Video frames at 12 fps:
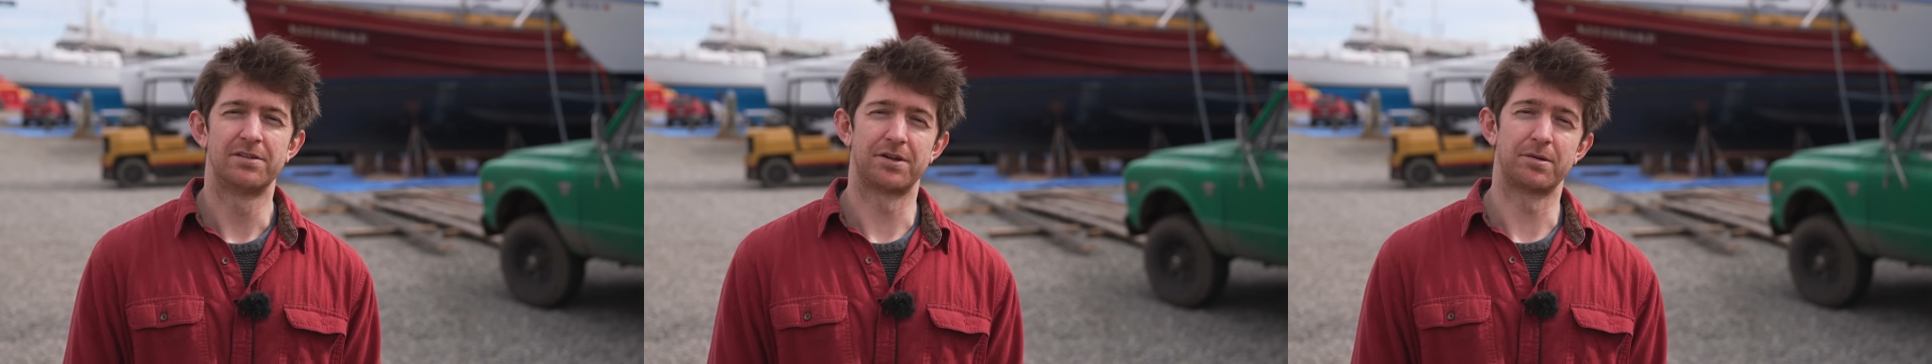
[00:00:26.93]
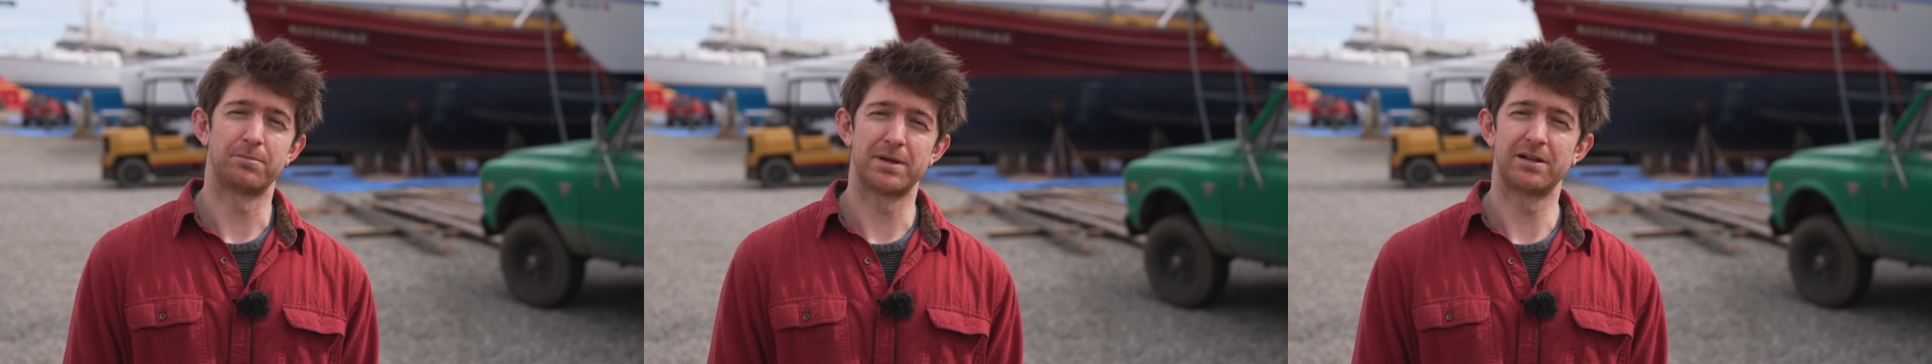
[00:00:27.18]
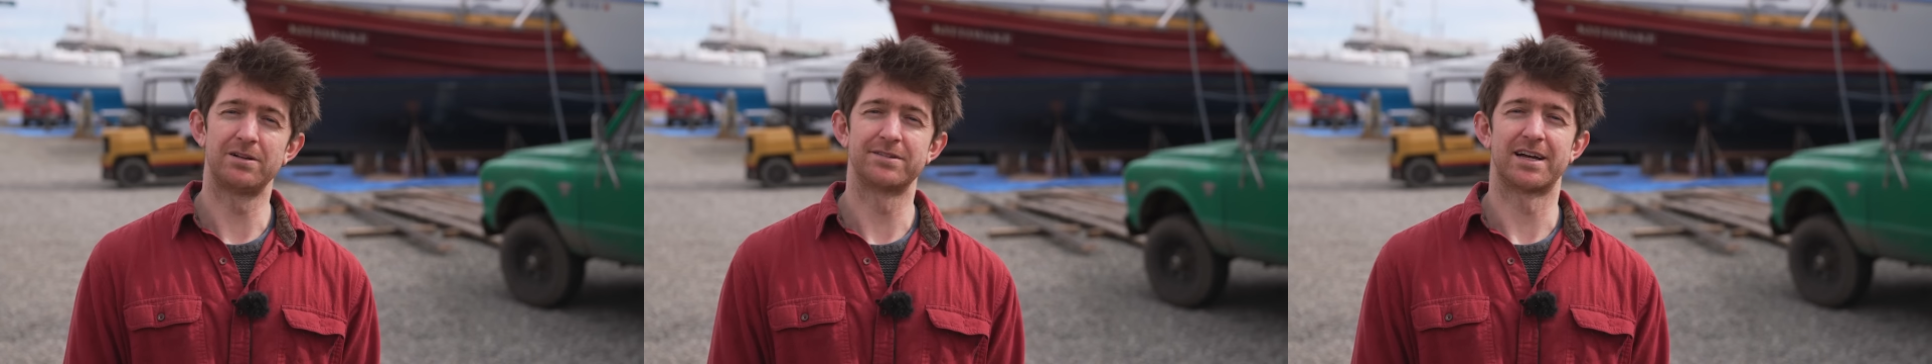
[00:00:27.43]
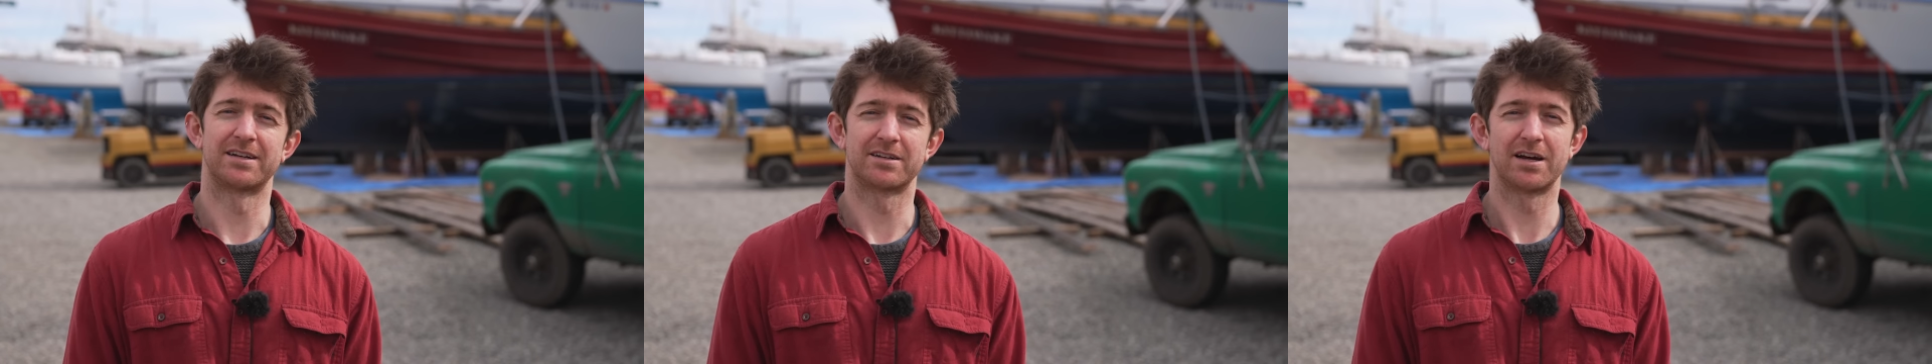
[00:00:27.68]
that he
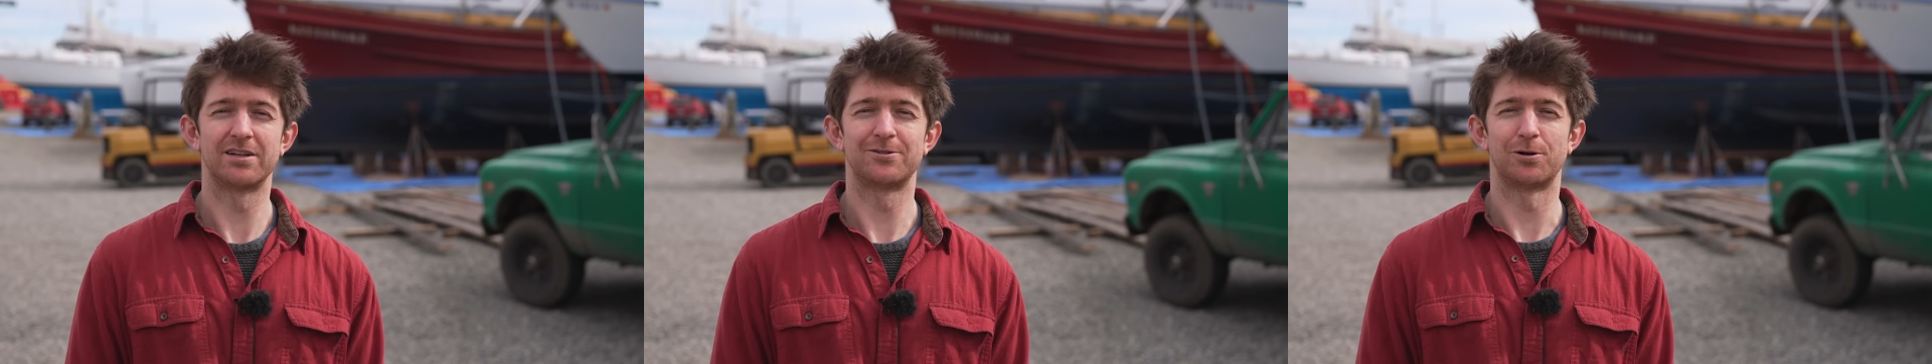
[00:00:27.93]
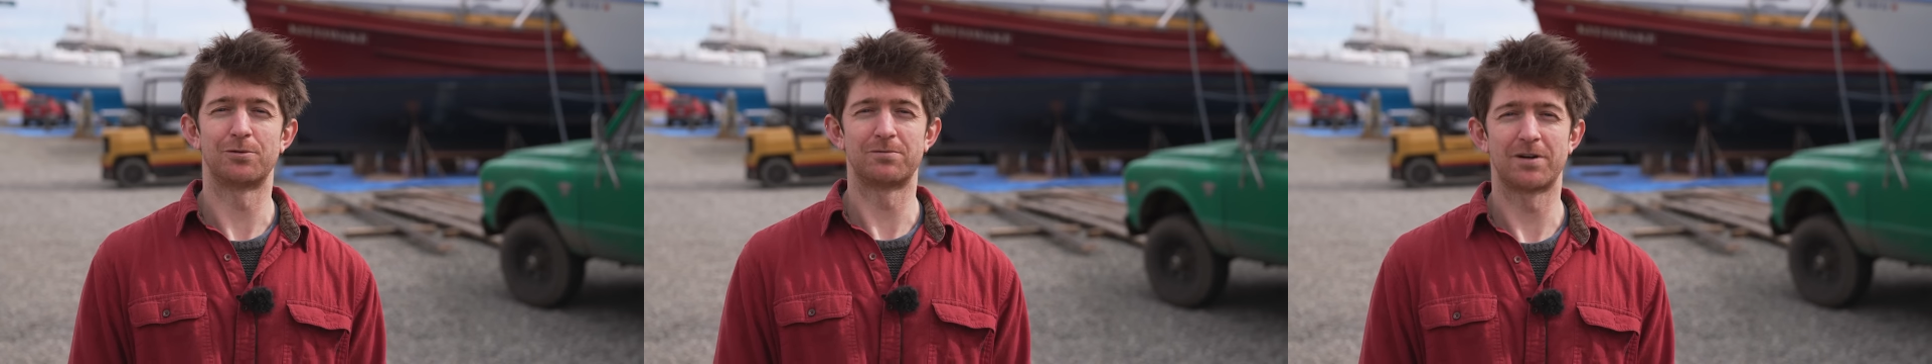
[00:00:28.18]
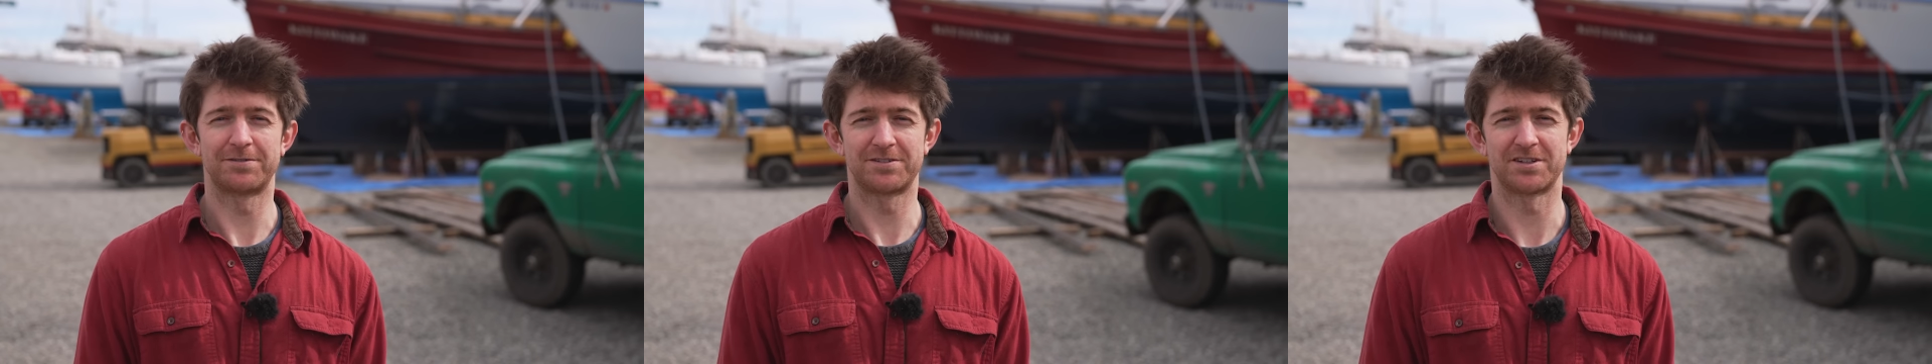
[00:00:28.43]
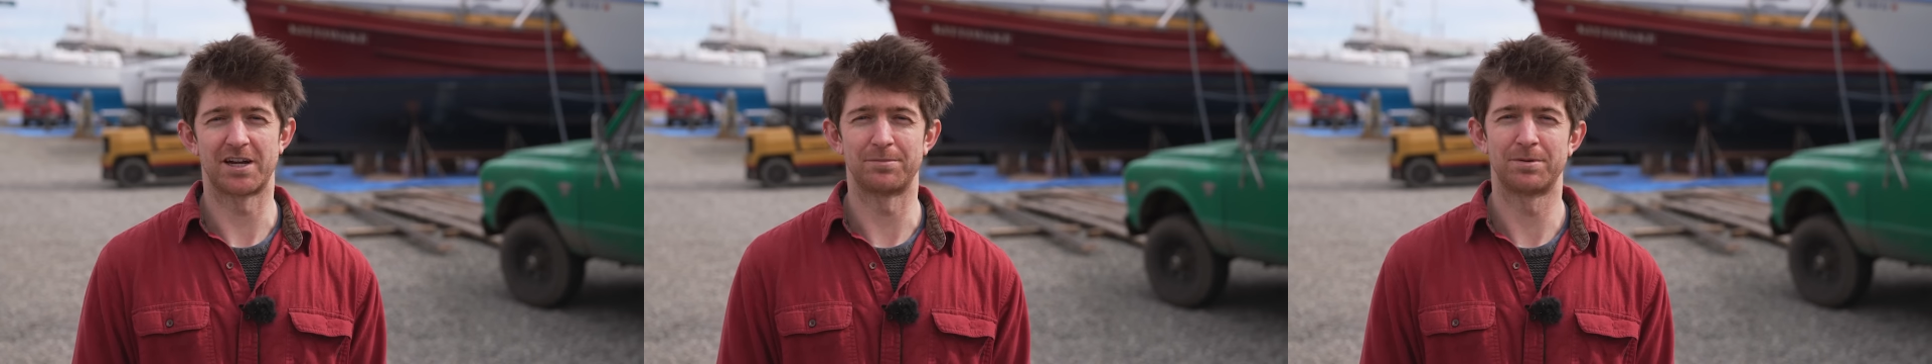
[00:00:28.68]
milled and cut to a rough
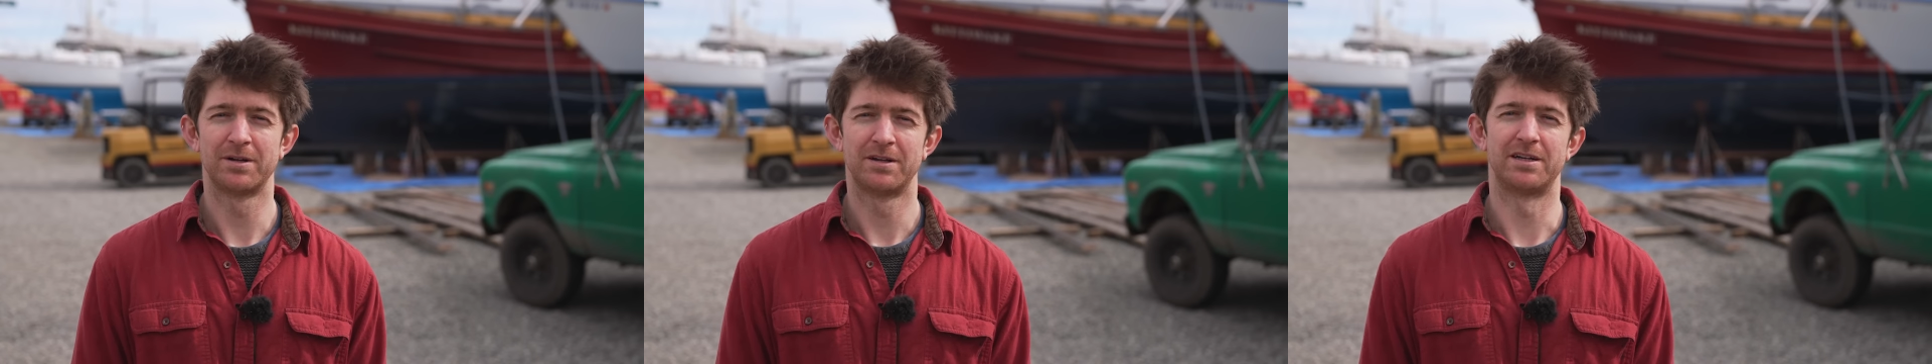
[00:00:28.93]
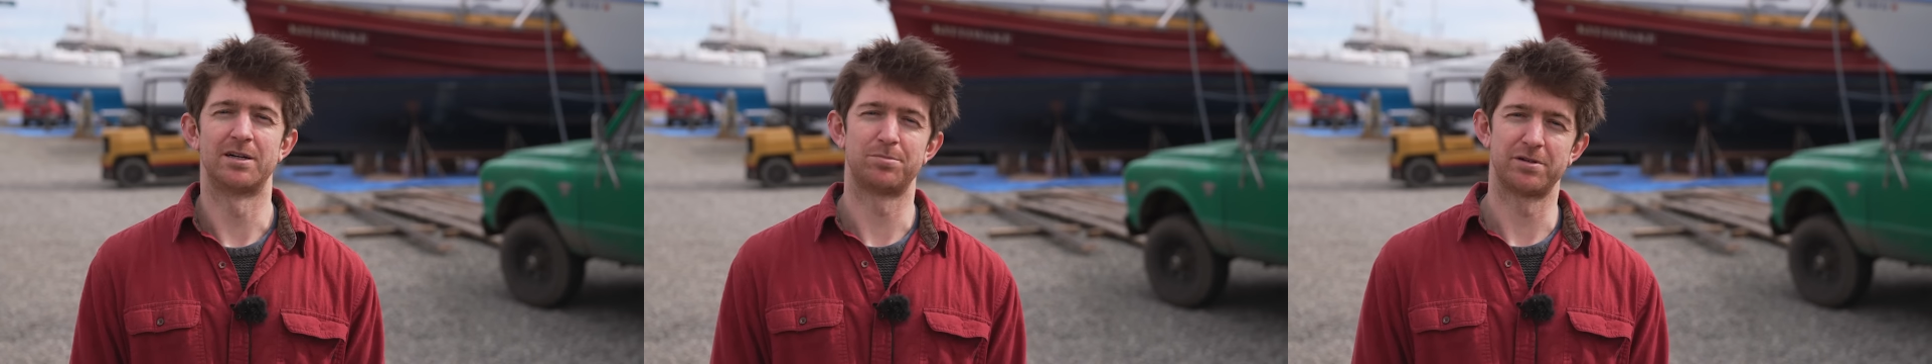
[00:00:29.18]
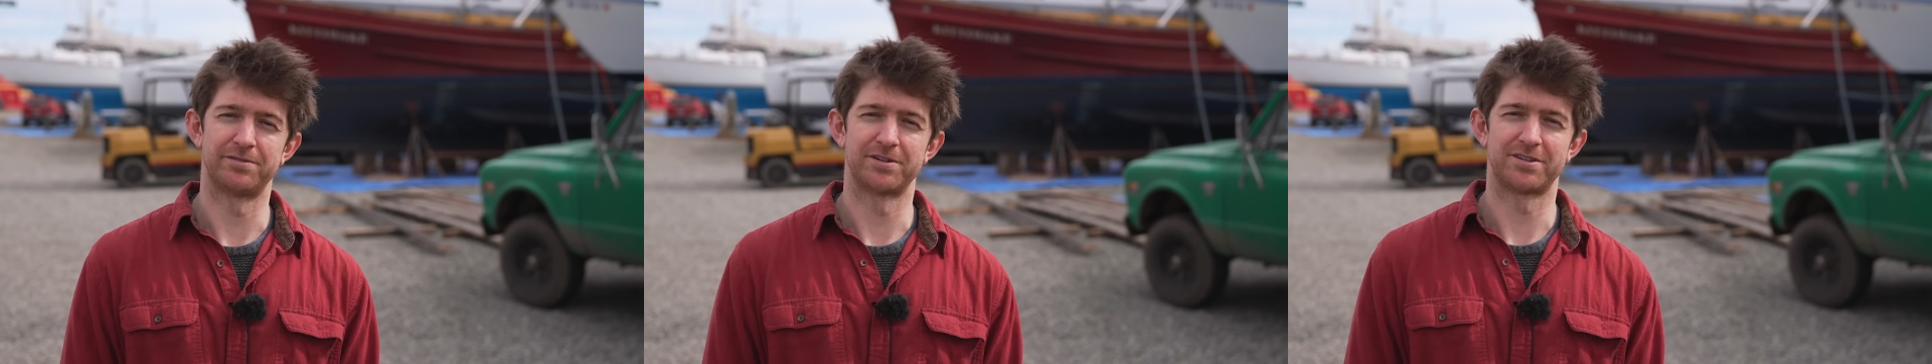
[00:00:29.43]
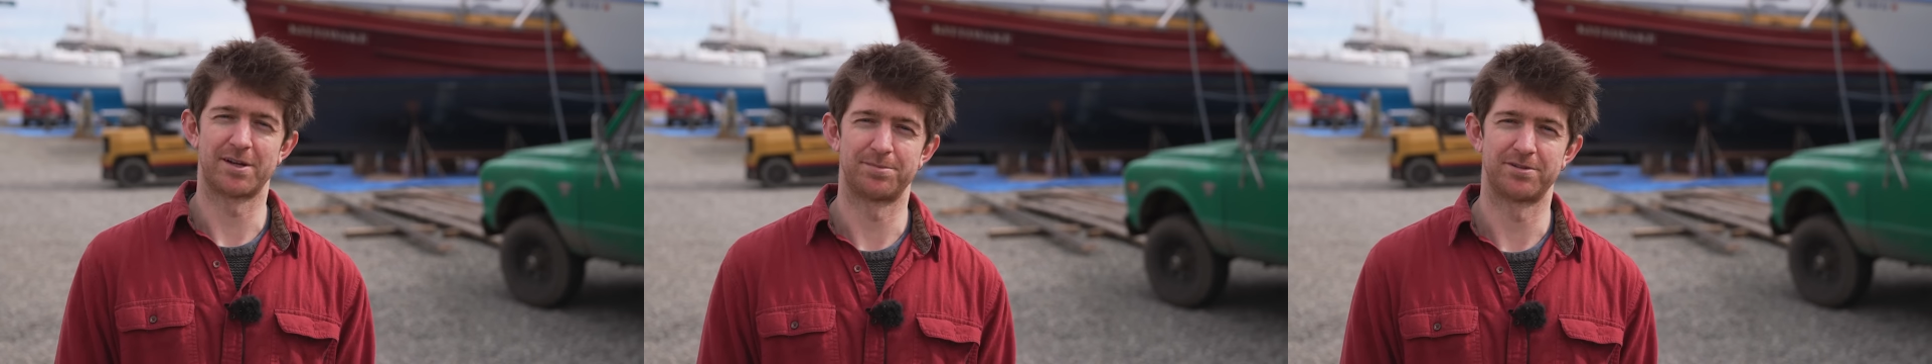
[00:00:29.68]
shape in a
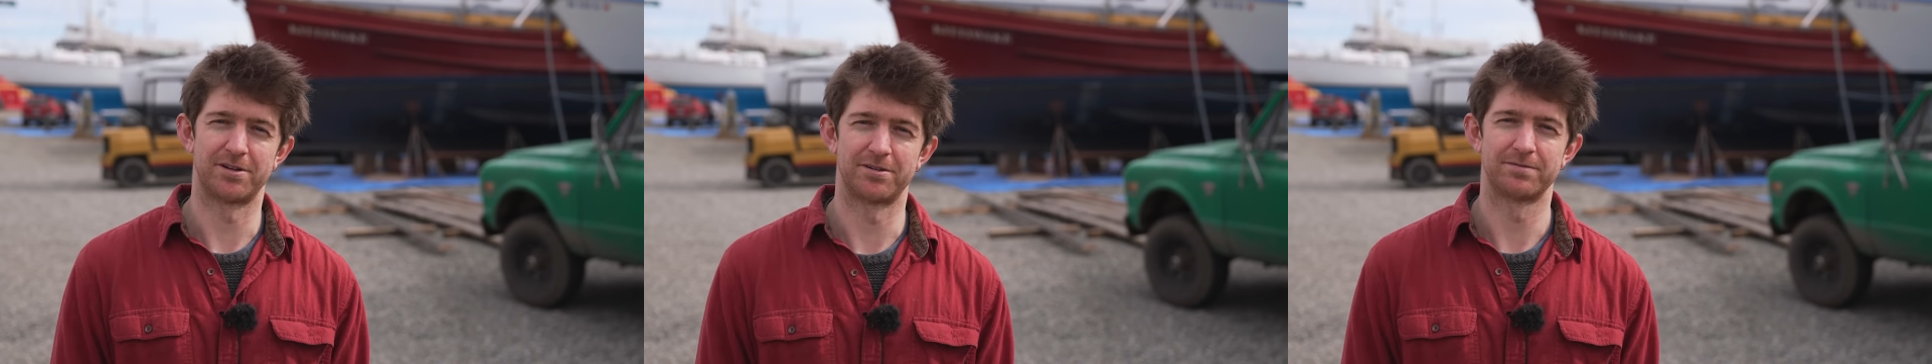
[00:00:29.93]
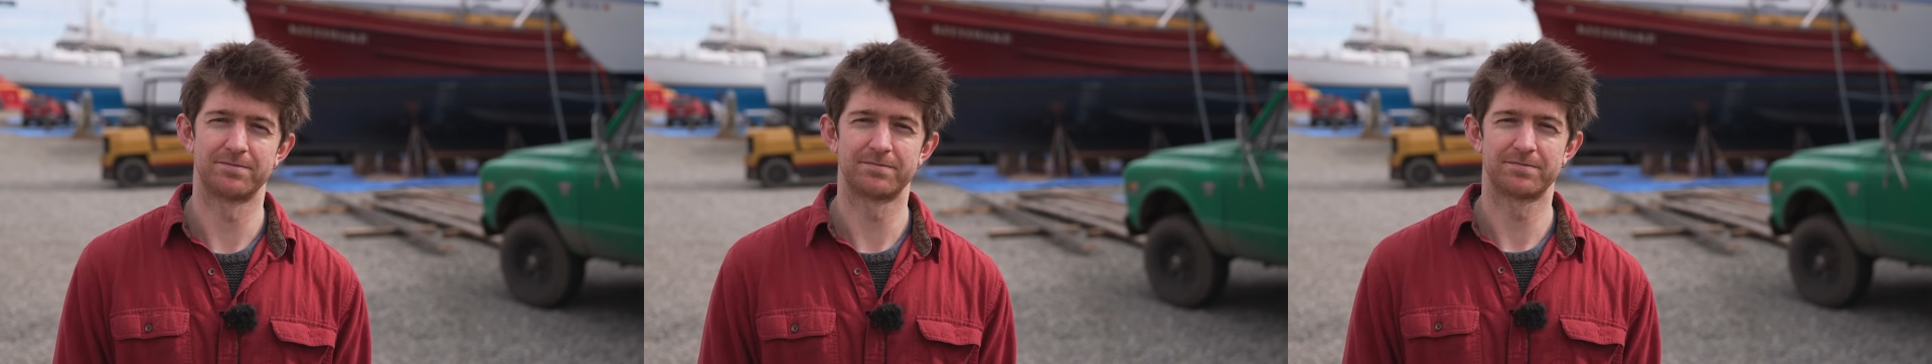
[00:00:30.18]
previous episode.